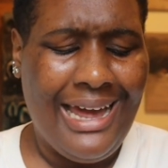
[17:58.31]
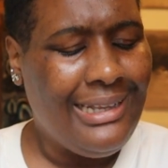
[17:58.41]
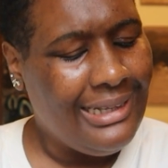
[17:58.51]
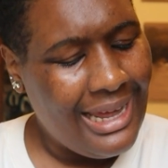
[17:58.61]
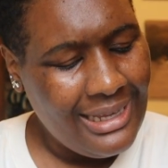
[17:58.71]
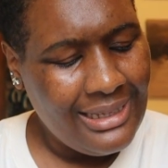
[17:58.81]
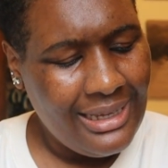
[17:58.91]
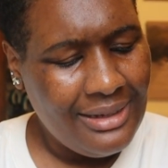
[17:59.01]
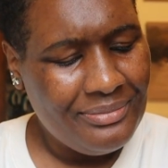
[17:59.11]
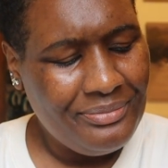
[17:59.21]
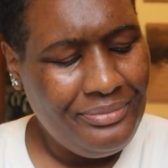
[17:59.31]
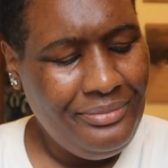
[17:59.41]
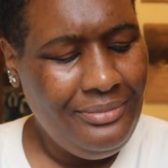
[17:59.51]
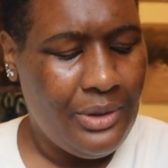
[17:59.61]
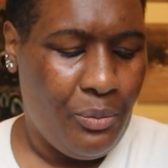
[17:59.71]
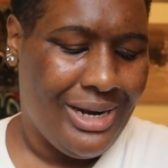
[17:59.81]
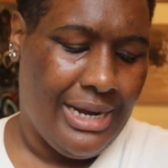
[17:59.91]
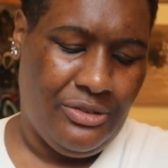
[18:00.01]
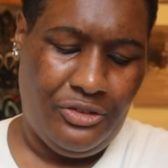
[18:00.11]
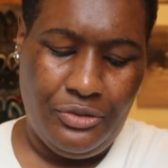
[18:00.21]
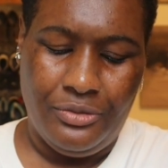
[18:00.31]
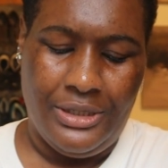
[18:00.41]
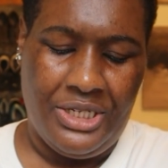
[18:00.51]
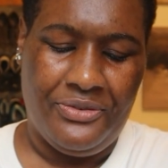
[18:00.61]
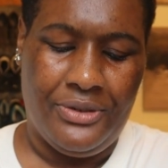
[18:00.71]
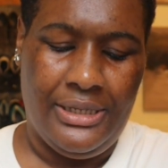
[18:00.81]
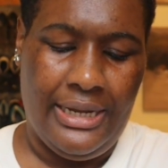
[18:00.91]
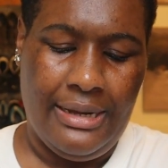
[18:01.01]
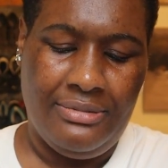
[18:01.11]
I like it when I do reach for it. Like,